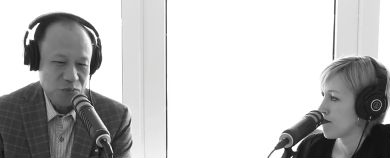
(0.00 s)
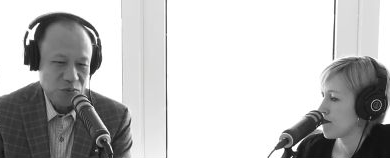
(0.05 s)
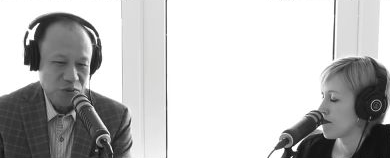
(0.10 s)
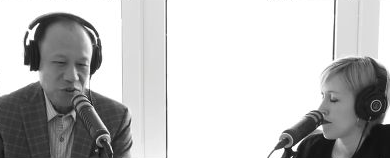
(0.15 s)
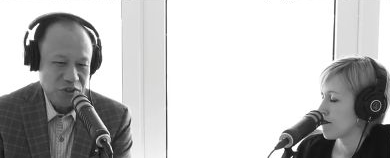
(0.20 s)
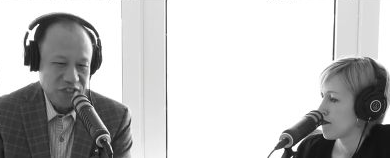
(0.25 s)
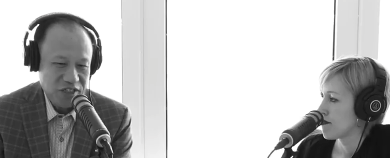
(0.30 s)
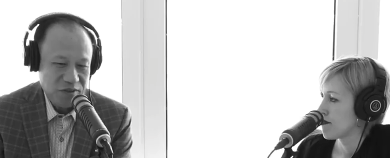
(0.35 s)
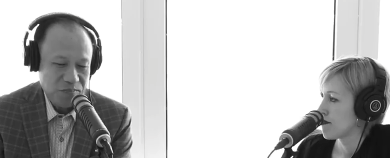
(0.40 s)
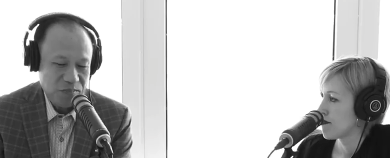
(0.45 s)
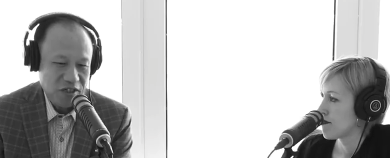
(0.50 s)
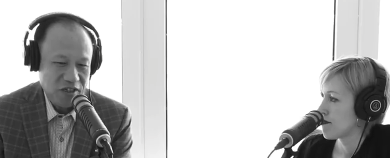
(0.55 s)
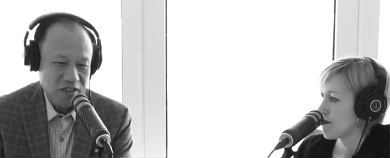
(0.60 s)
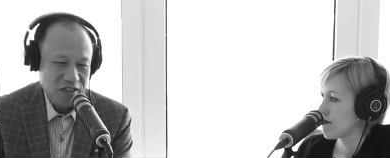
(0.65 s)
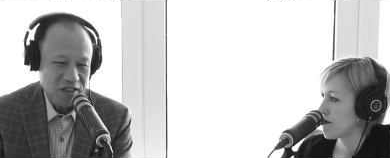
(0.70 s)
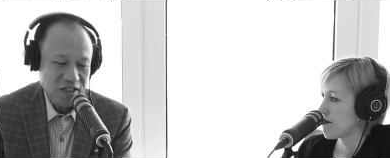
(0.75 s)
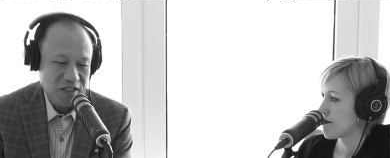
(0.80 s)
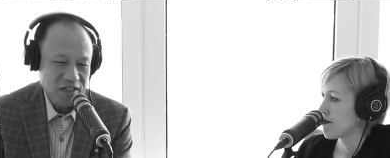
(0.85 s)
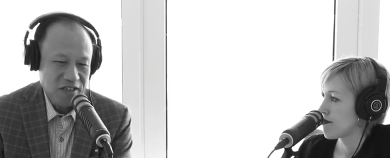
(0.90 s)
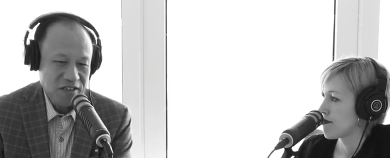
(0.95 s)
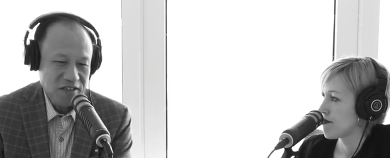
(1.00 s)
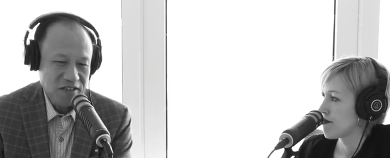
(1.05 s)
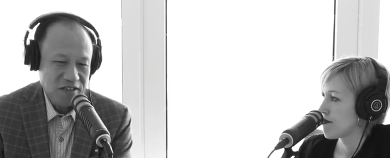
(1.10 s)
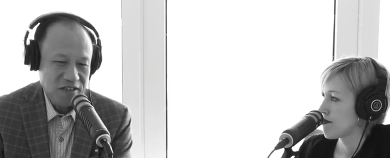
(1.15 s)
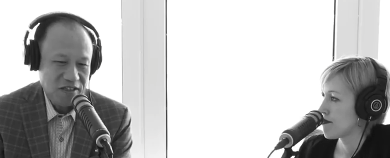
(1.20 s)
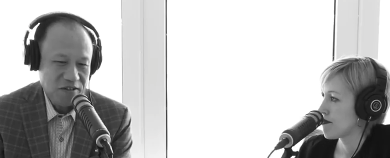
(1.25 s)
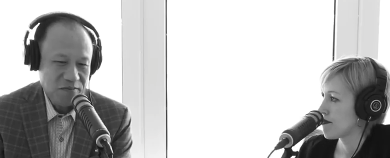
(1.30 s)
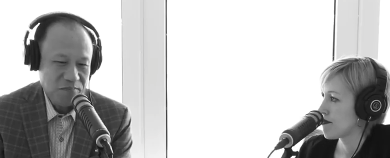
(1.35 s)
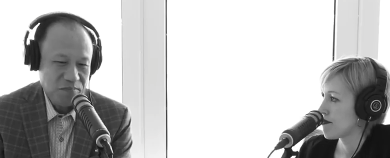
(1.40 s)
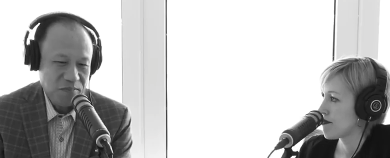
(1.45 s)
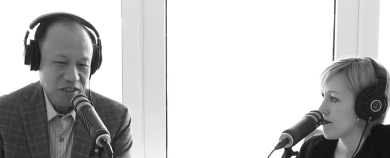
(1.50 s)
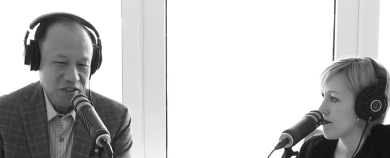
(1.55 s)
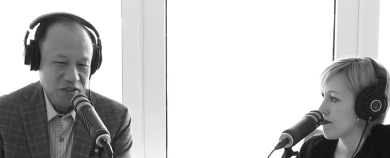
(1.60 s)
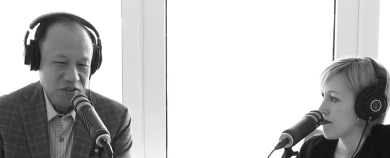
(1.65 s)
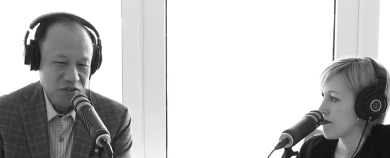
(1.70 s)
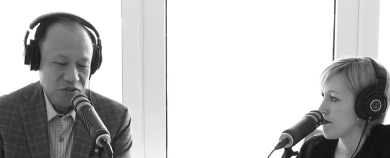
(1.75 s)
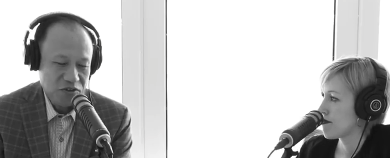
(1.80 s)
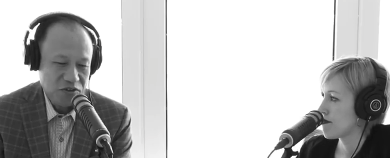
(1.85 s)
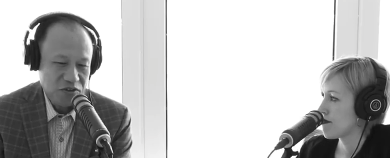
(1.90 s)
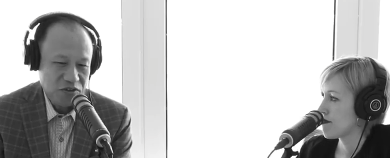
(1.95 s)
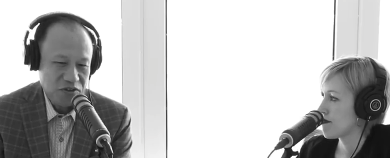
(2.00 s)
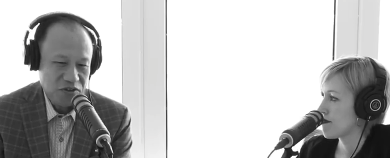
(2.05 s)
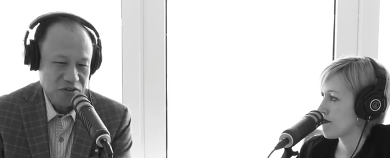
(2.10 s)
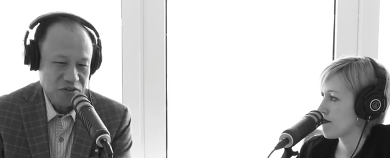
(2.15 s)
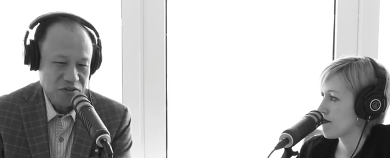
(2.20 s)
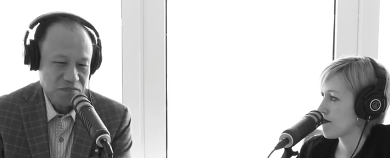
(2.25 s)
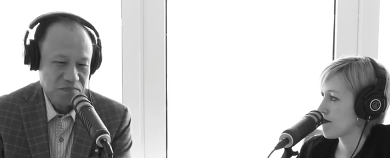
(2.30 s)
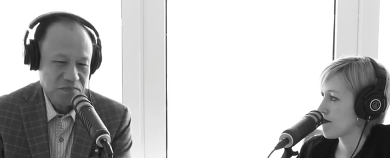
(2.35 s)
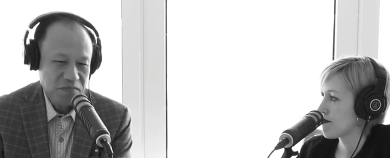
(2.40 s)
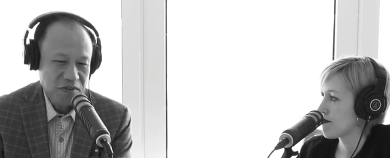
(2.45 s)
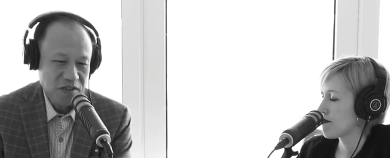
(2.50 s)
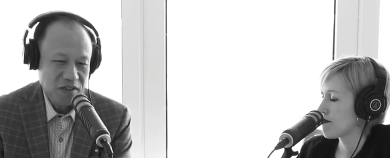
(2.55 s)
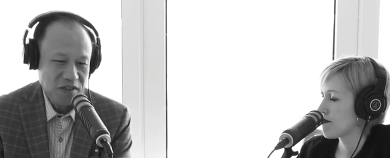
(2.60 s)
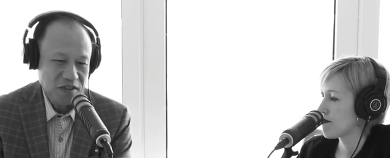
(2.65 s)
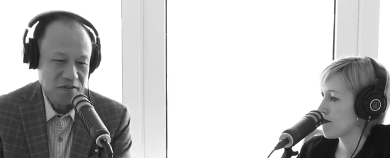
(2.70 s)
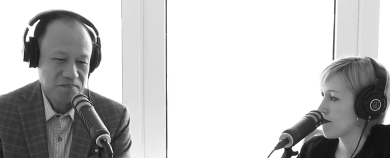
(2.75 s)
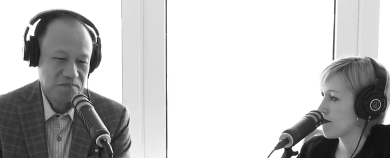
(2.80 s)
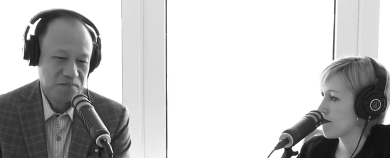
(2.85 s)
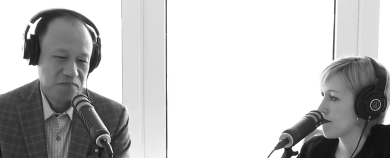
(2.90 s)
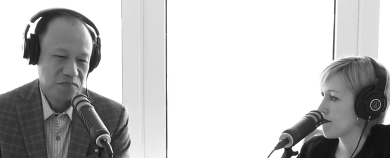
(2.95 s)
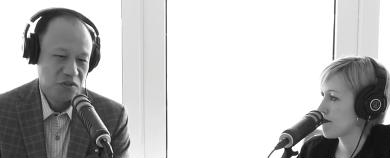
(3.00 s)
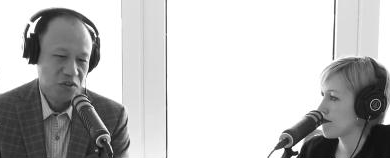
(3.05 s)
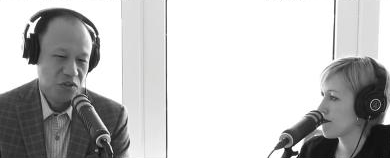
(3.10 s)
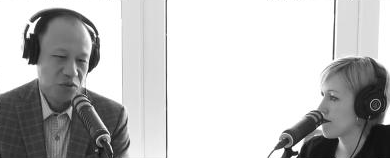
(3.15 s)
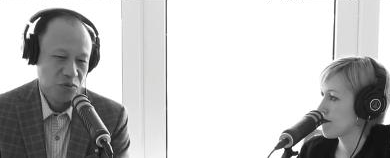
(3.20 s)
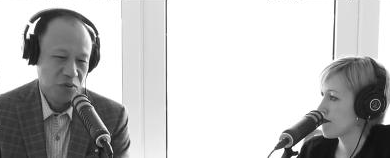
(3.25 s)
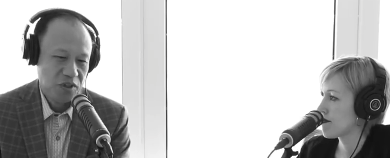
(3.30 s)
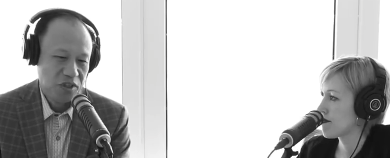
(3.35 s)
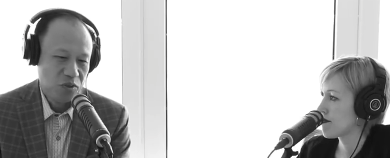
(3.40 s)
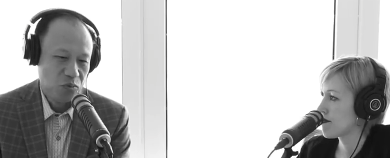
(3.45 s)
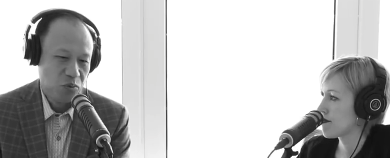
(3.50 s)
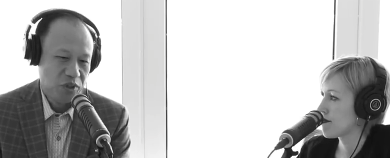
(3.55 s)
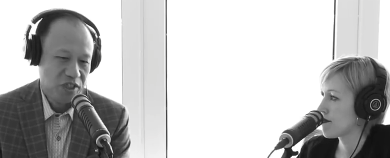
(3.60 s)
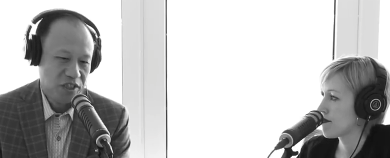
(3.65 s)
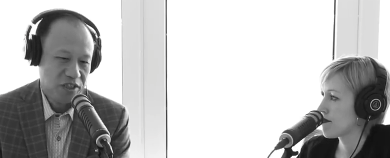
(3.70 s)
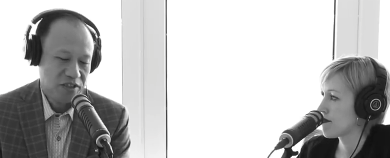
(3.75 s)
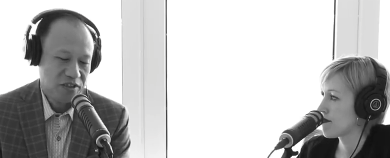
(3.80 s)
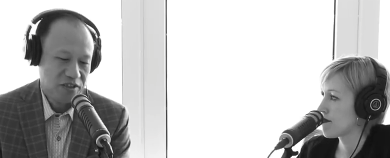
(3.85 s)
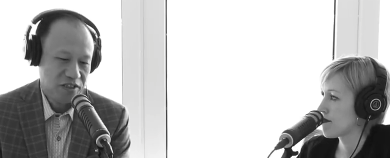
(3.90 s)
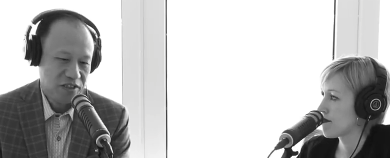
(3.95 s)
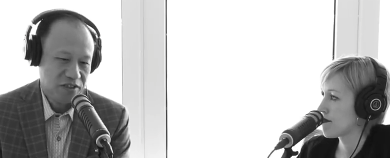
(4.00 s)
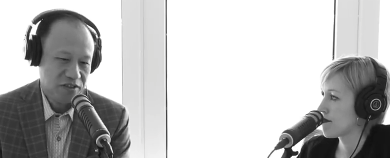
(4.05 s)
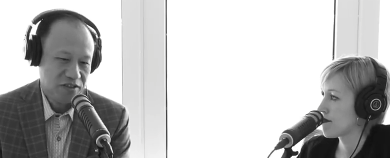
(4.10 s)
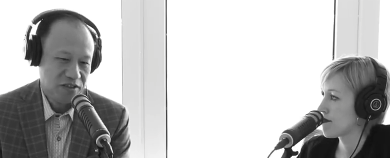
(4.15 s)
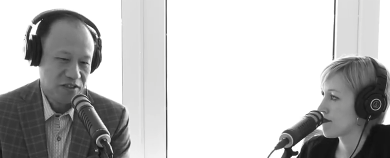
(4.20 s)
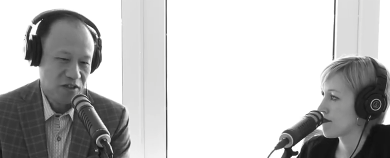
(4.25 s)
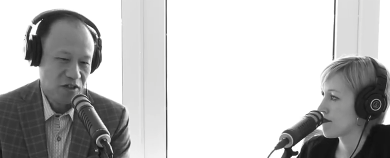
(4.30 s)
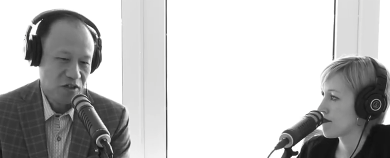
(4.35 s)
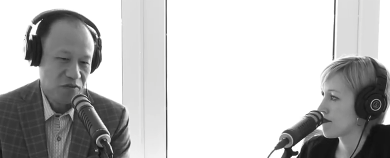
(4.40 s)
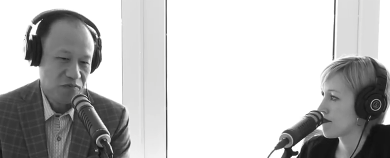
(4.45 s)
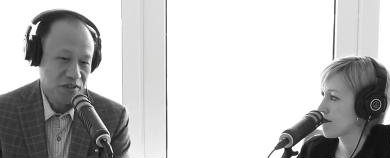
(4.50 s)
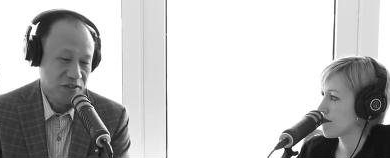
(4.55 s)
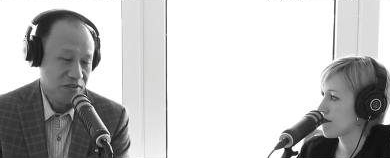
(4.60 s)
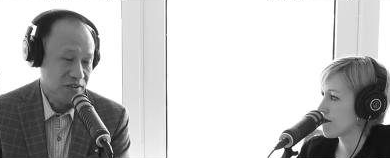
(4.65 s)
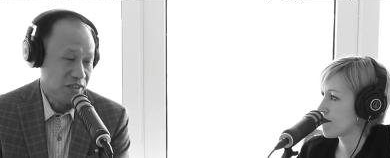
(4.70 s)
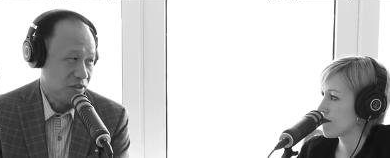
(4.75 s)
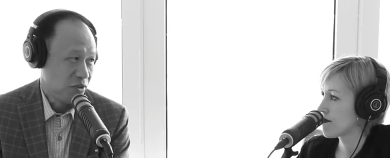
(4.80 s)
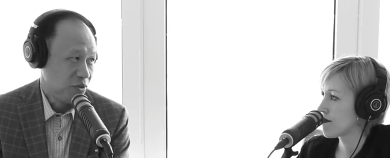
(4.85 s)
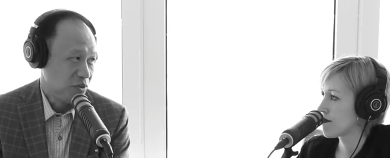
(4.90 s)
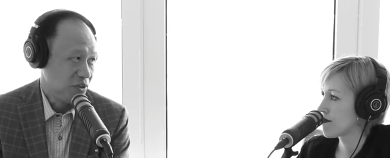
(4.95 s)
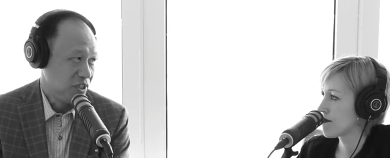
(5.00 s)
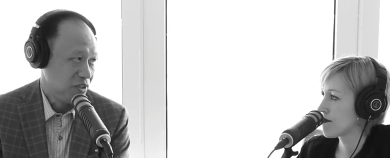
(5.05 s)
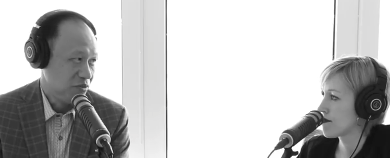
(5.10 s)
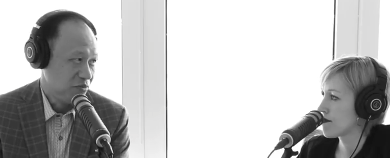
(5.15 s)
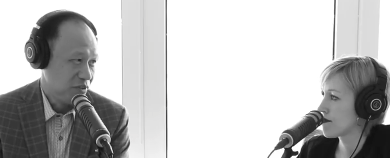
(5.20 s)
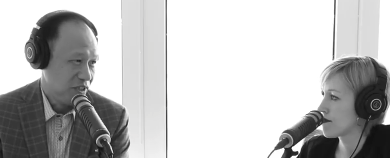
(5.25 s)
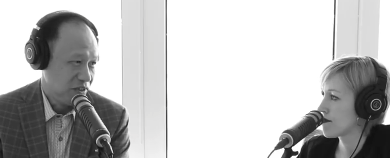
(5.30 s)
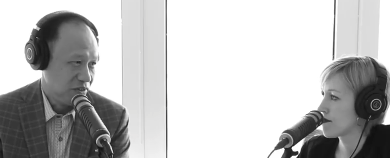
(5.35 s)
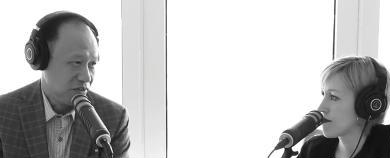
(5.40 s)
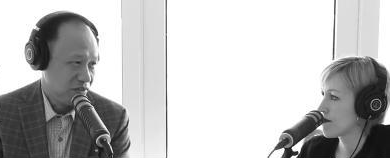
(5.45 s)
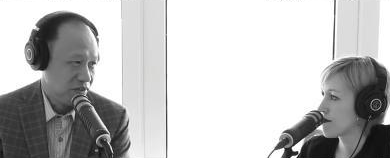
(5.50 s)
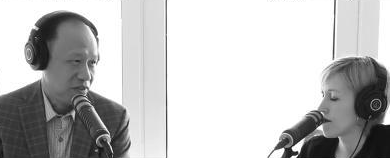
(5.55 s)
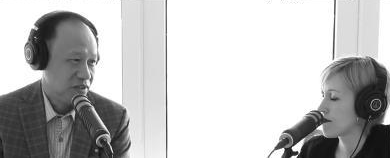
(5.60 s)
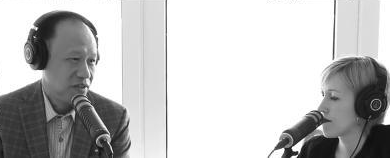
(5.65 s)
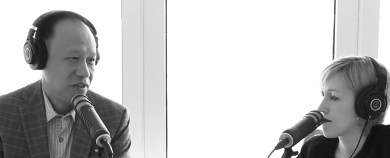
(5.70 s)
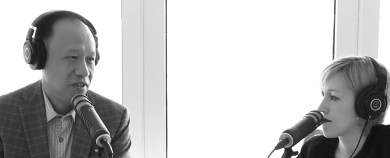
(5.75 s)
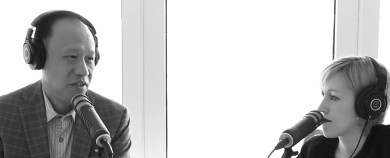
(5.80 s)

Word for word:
Speaker 1: worry about and make sure you are aware there's always security risk.